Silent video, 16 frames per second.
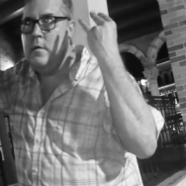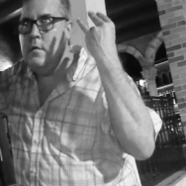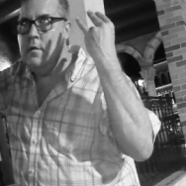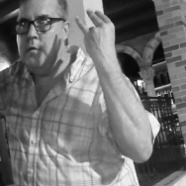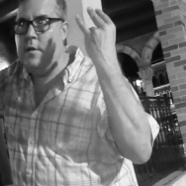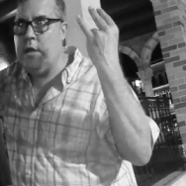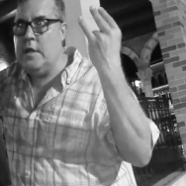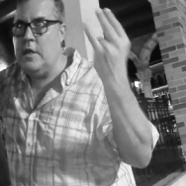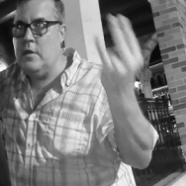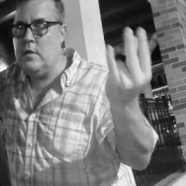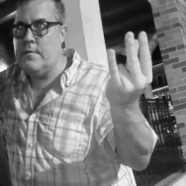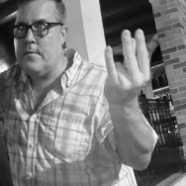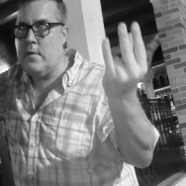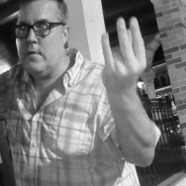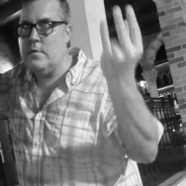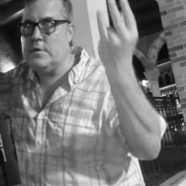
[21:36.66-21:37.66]
the
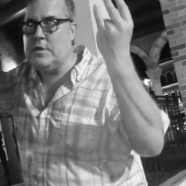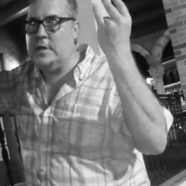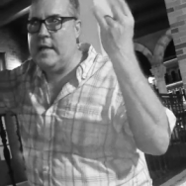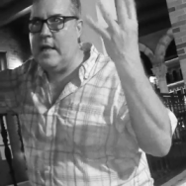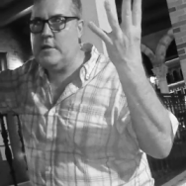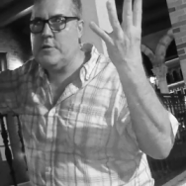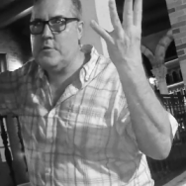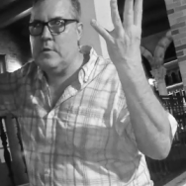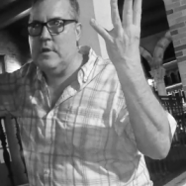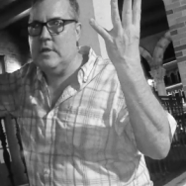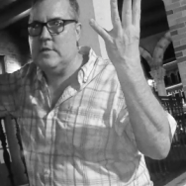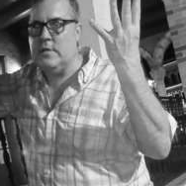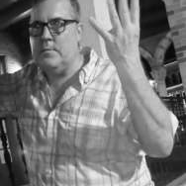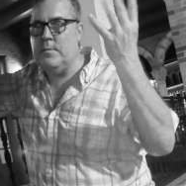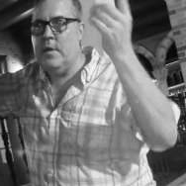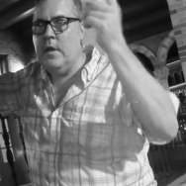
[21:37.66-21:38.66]
universe and
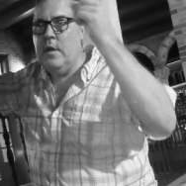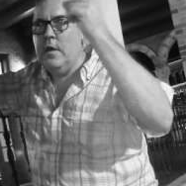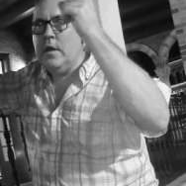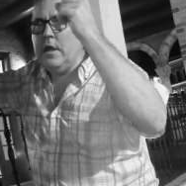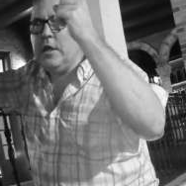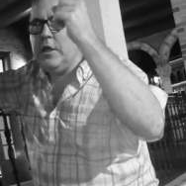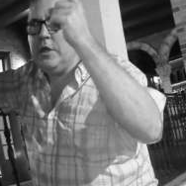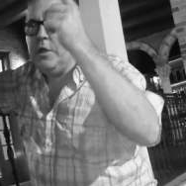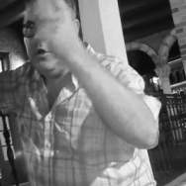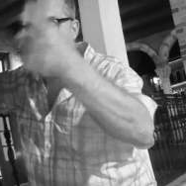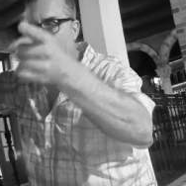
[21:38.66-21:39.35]
naturalism. You